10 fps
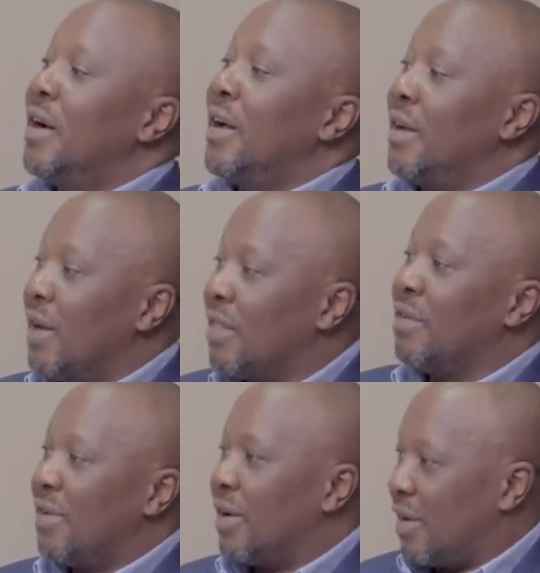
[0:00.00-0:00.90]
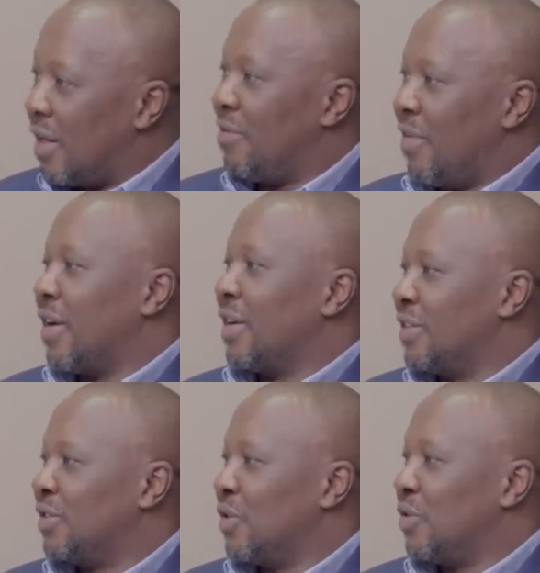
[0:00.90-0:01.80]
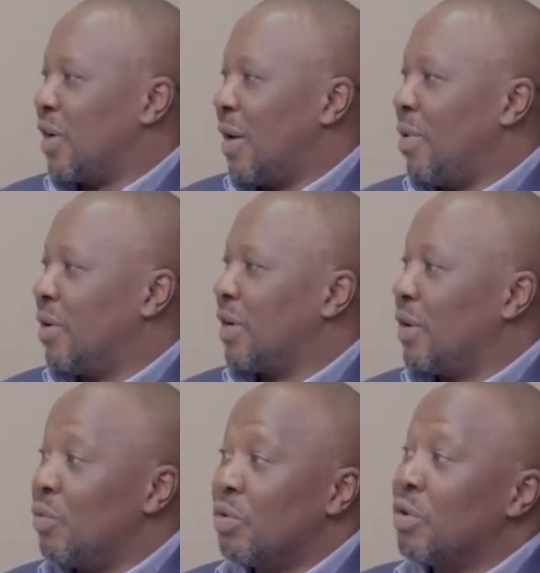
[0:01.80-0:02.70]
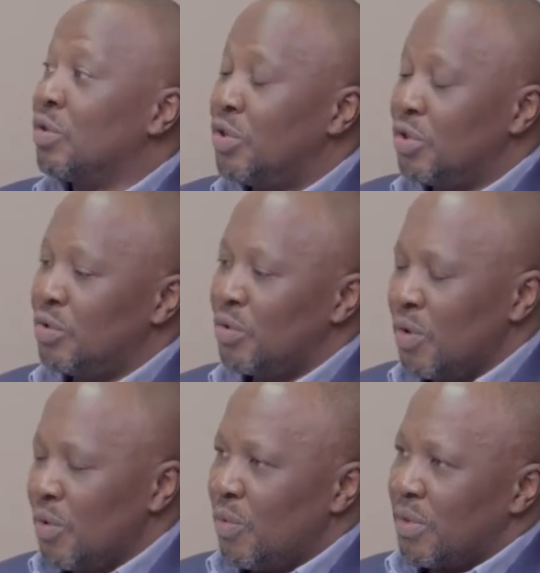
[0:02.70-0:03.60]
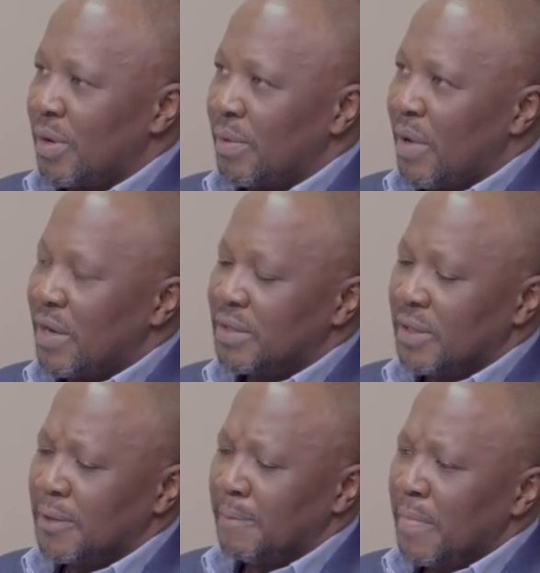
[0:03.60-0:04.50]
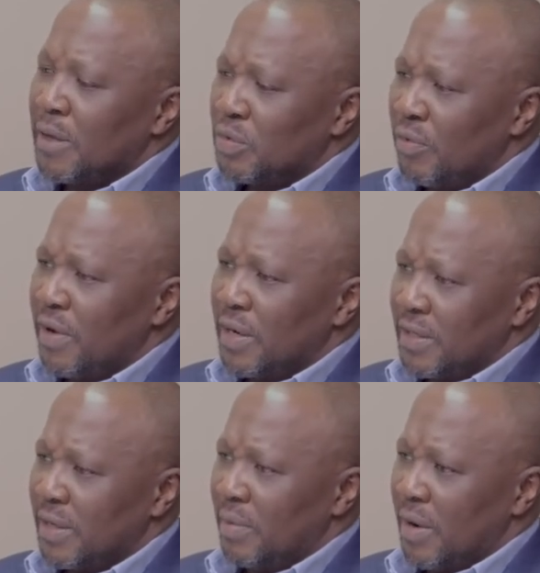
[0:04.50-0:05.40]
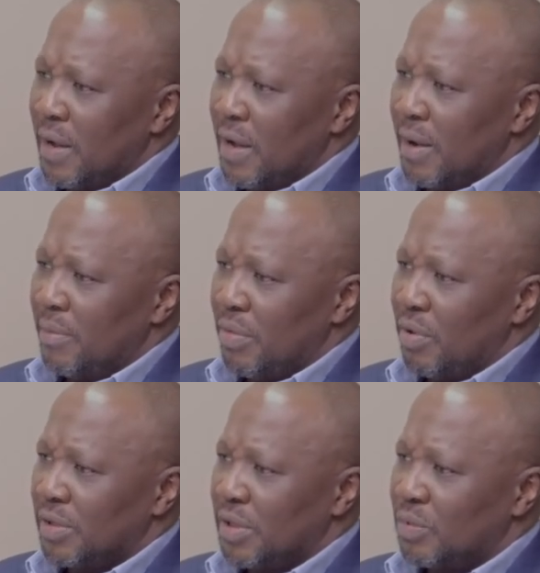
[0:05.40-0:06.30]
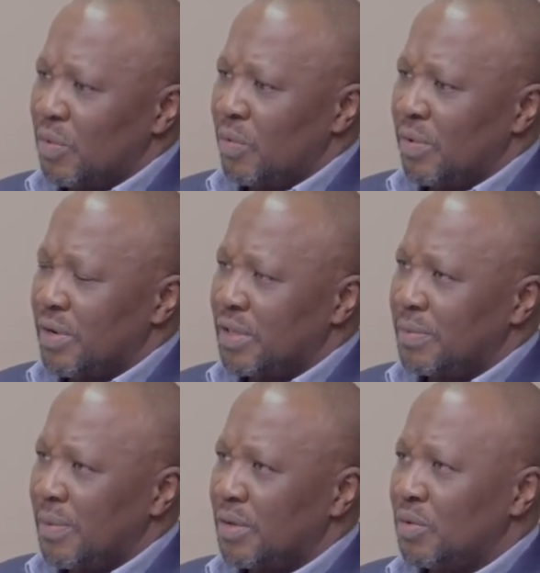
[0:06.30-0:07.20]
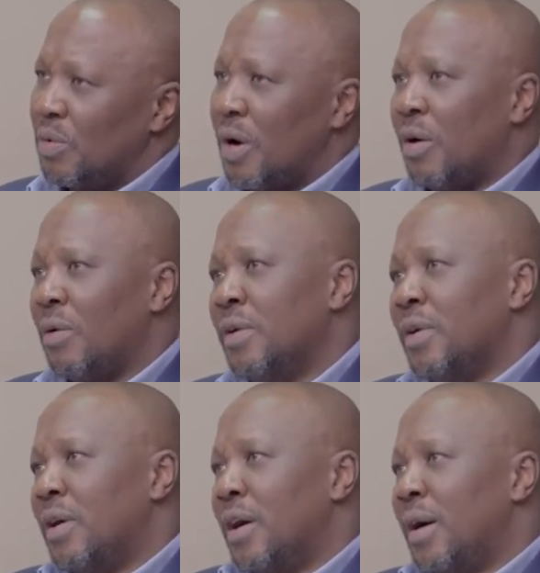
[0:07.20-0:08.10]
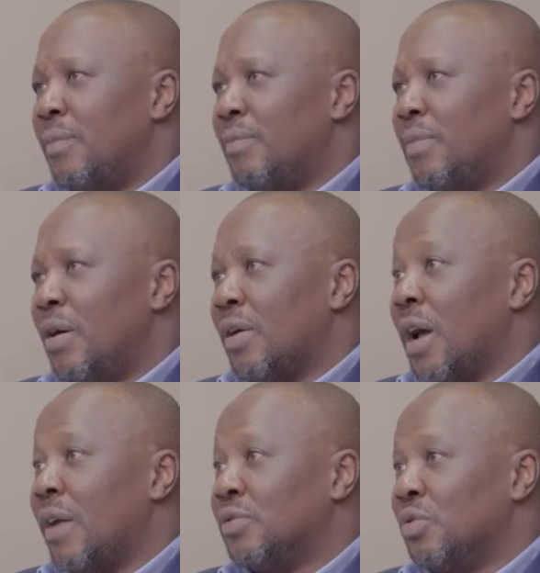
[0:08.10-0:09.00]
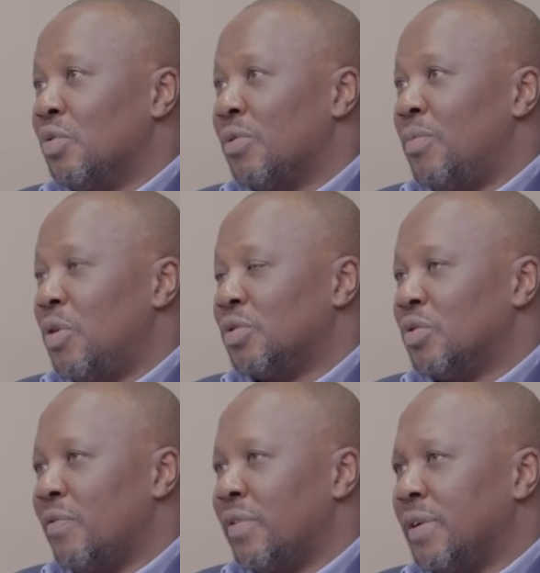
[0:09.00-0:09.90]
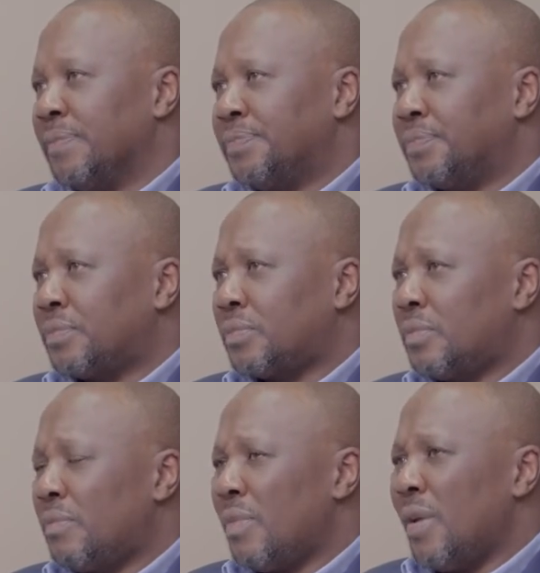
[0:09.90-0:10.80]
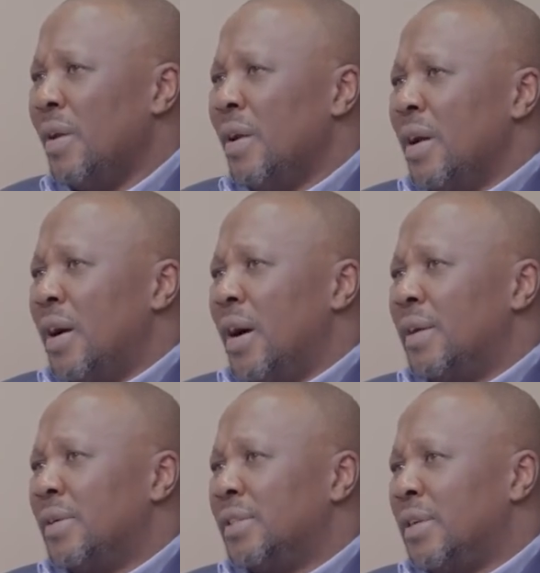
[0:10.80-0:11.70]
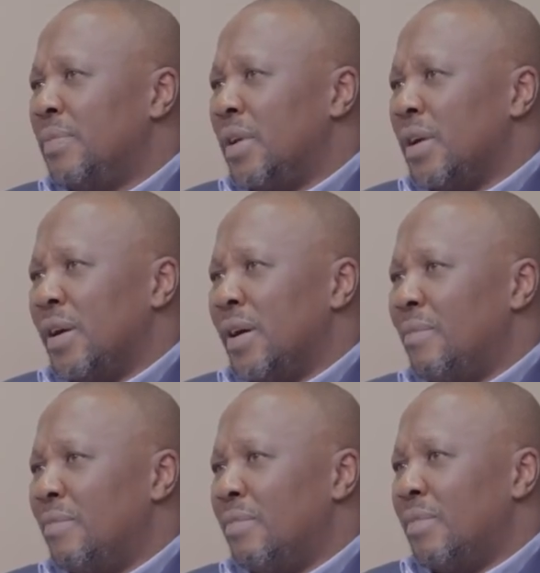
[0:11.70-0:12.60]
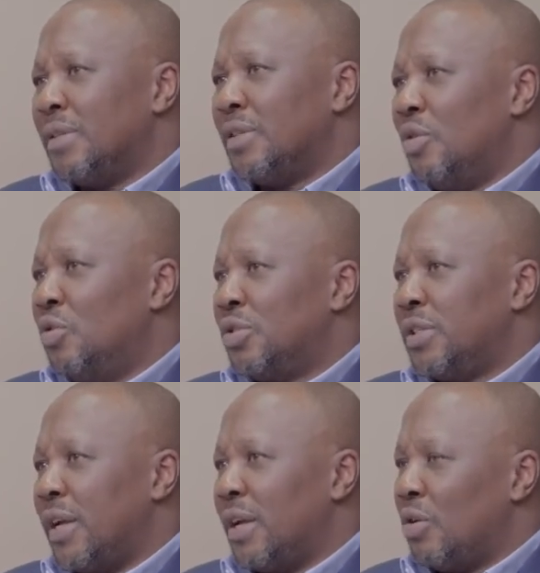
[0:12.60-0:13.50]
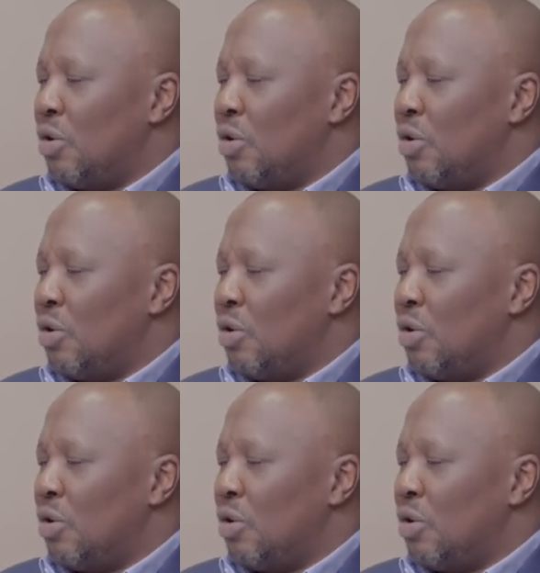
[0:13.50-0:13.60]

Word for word: another another virus is going to come out and will continue with that mindset. So very similar um, thoughts as well with respect to how um, our lives would look post COVID. Uh, Jimmy, um, as the old saying